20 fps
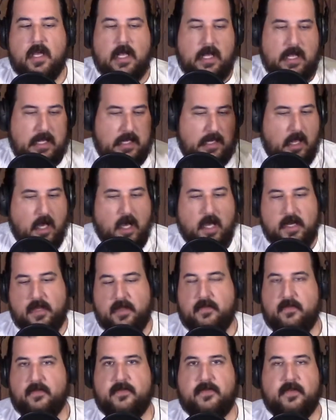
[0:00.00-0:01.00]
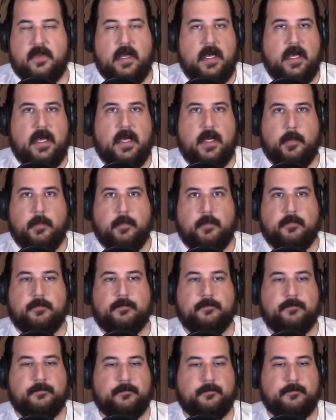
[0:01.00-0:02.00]
a lot of
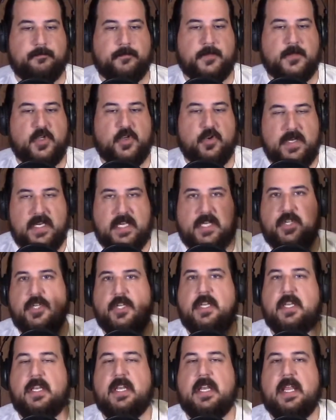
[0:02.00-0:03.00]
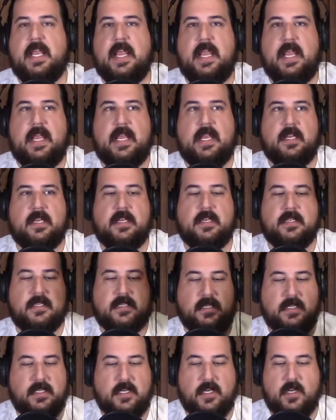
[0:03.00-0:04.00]
tradition and,